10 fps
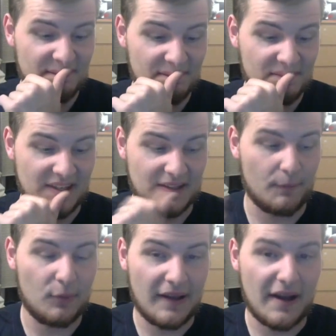like, the
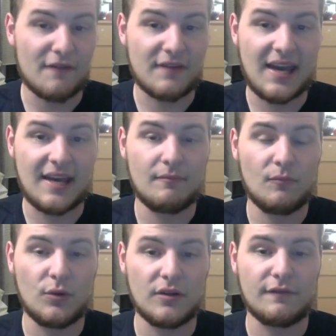playoff game
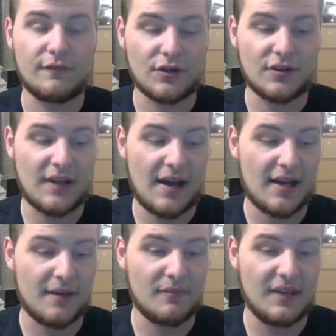was the first
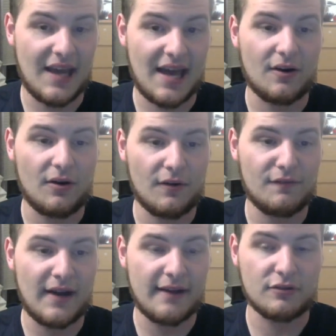time he had all
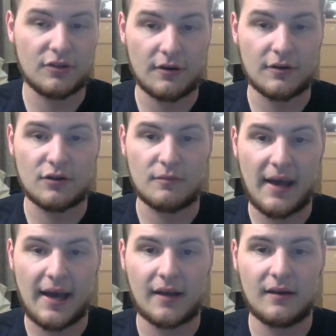5 starters
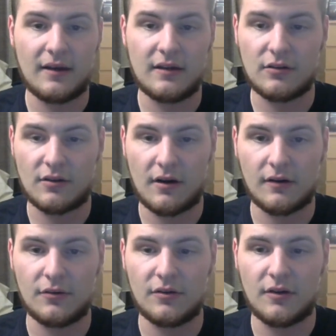back against the
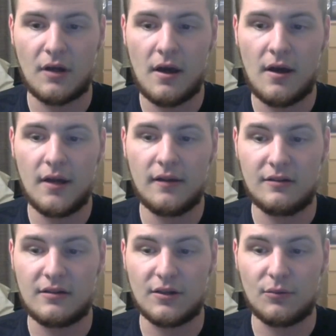Cardinals
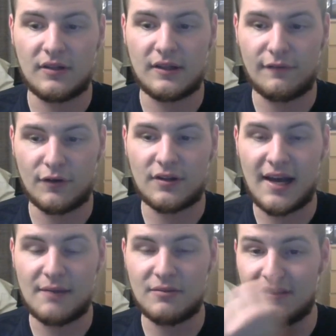this year. It was, like, the first
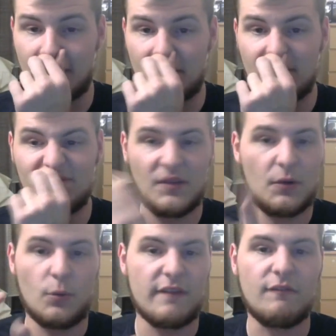time since, like,
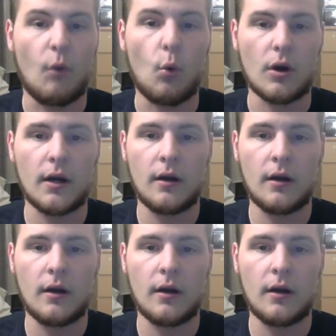week 4.